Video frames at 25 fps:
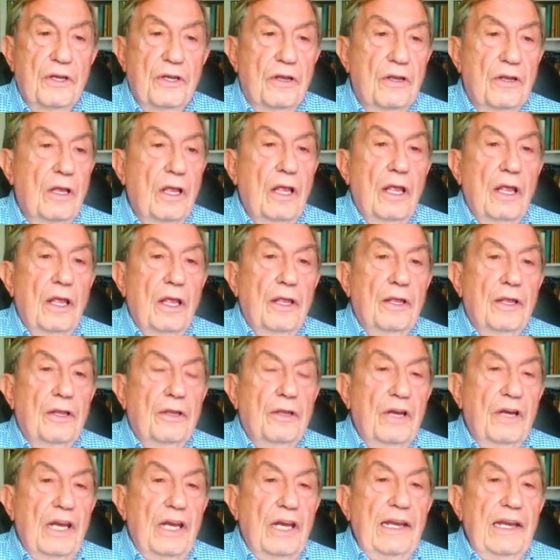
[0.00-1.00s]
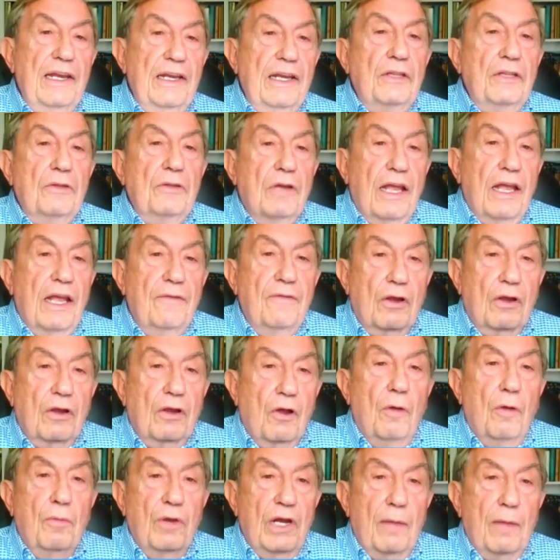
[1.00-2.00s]
So you really need to have a
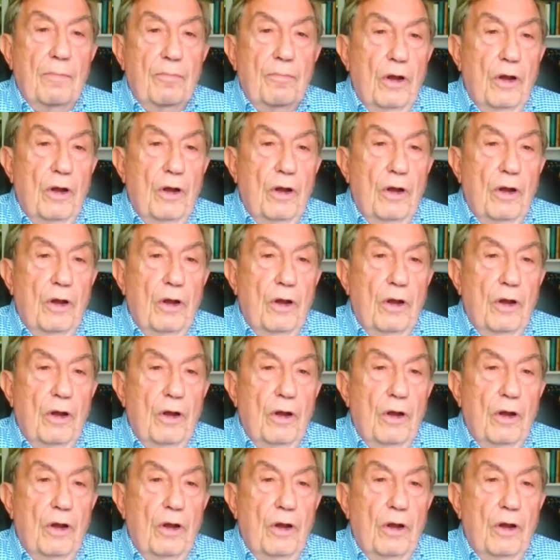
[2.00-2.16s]
common